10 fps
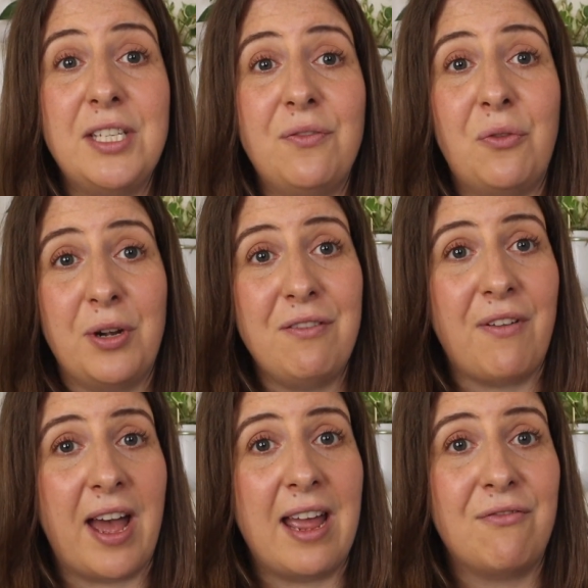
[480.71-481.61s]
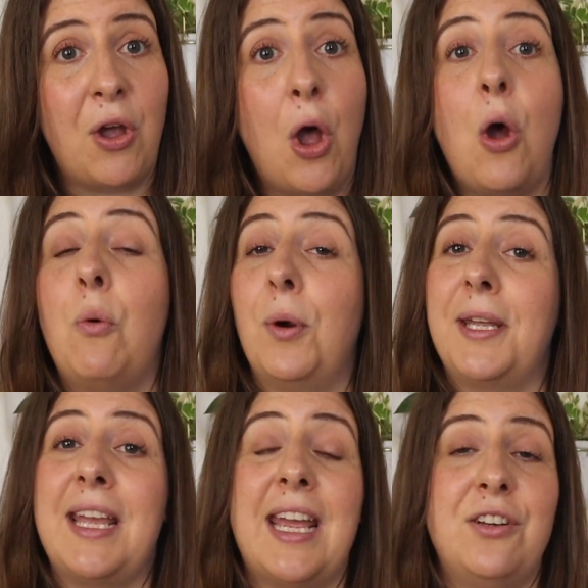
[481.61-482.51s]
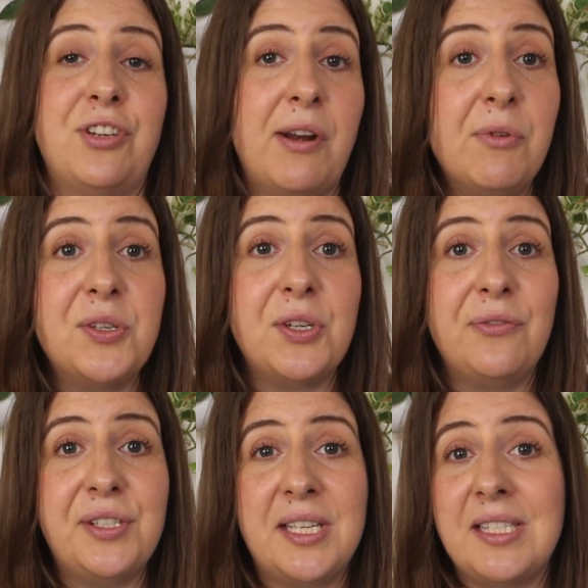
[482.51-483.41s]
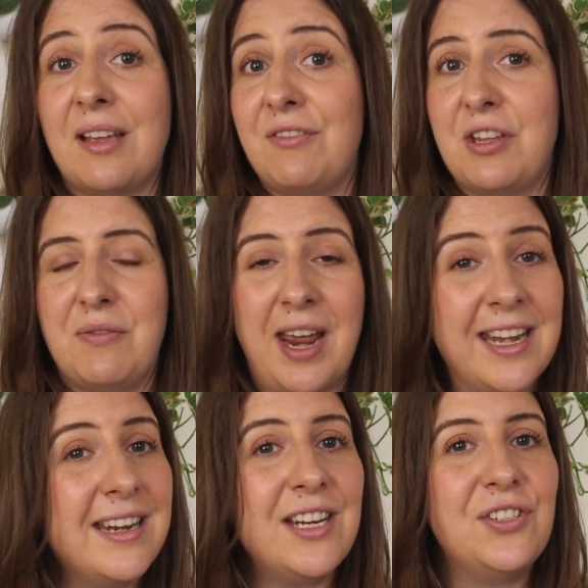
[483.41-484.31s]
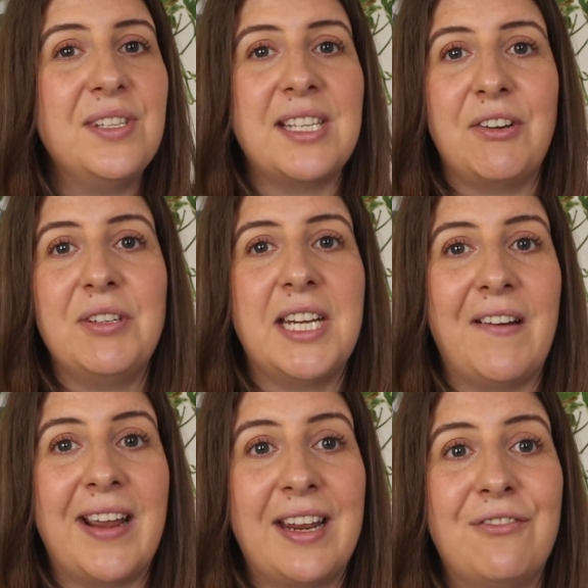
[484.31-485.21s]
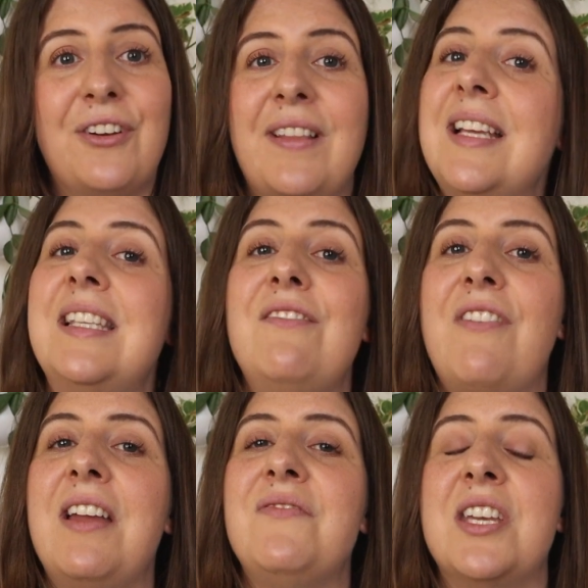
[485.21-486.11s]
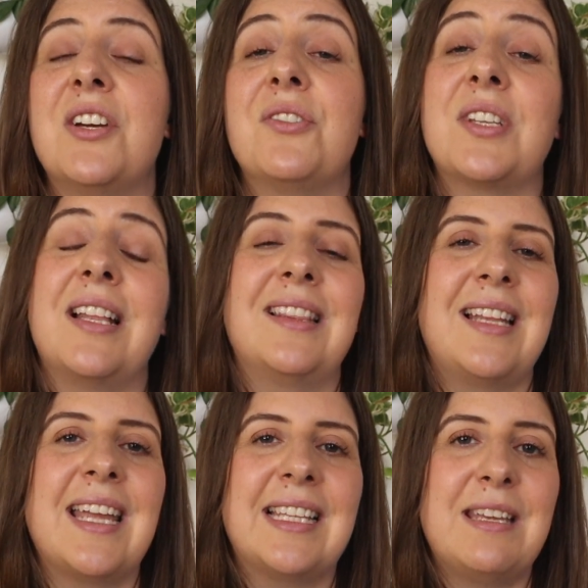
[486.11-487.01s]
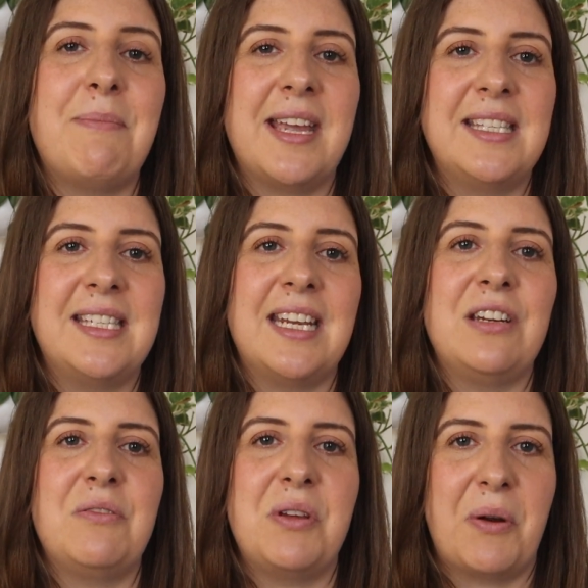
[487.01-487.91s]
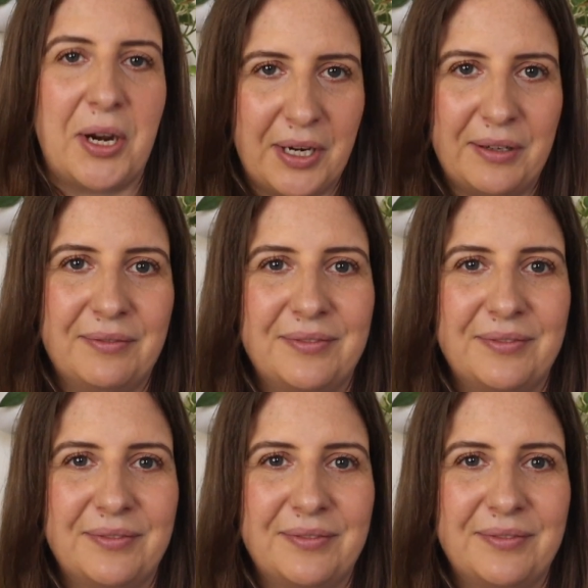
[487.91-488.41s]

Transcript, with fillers: to 45, working in general services of the United Nations Secretariat for less than 5 years, likely based in New York.